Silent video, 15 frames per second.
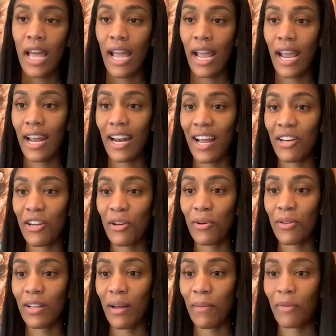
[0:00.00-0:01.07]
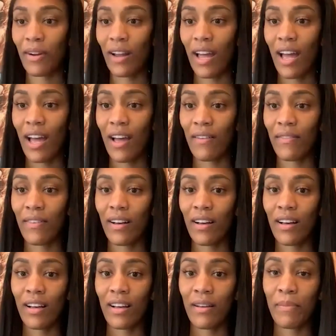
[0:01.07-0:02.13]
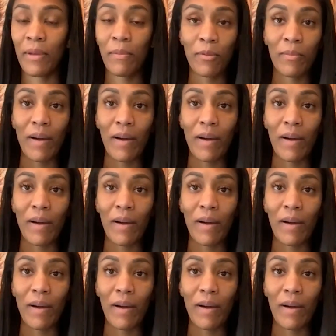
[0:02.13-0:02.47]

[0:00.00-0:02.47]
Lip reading: And I know that I'm going to have people